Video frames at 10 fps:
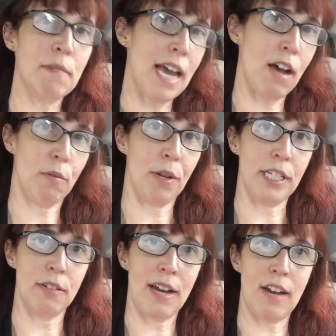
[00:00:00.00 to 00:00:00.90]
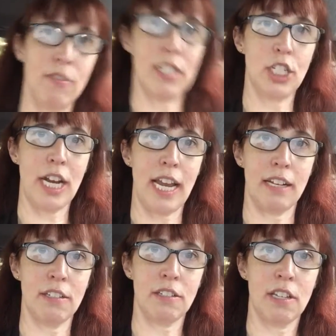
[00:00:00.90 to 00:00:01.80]
now while you have the
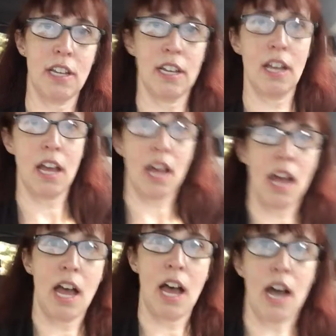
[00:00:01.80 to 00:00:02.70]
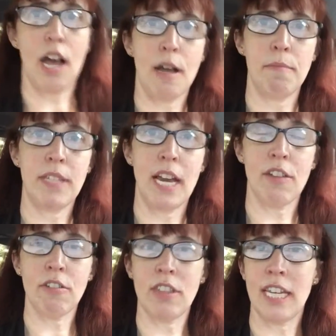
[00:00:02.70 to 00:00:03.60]
chance. The
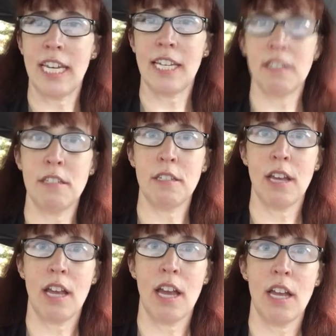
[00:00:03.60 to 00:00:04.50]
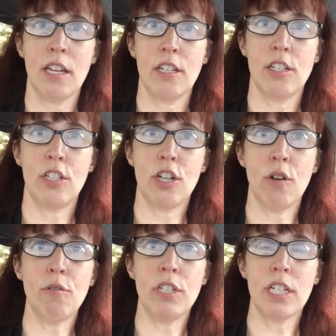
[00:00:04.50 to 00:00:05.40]
other thing is,
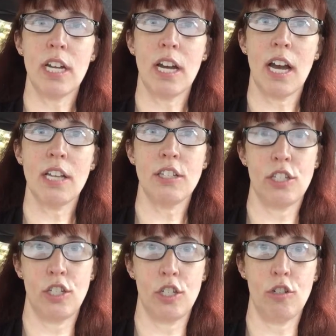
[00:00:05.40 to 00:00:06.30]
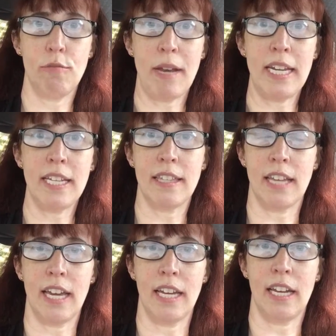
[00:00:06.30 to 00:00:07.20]
don't assume
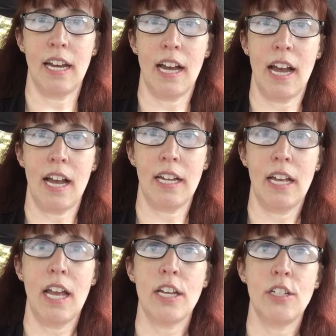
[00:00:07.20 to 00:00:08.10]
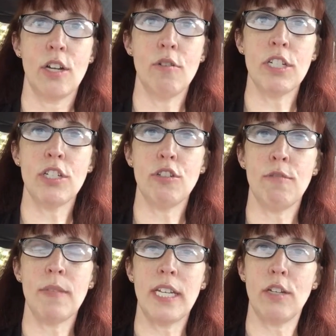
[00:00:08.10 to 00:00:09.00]
anything. Don't
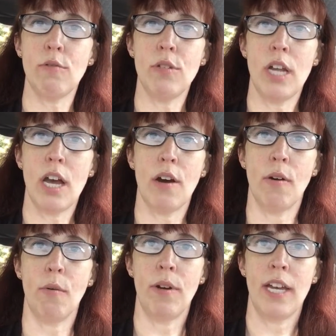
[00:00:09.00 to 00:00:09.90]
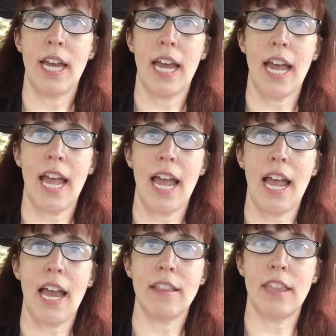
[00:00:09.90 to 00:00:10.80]
assume that you know
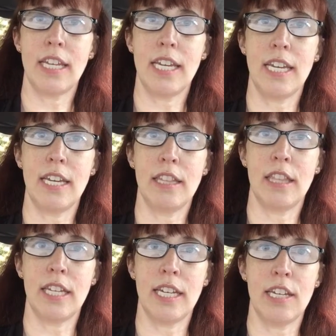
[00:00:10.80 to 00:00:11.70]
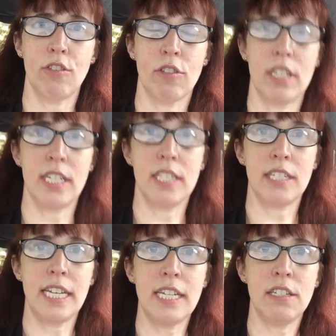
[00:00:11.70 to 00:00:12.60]
either the
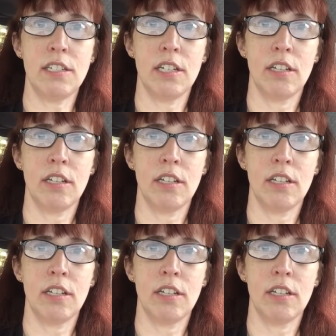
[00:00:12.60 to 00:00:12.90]
deceased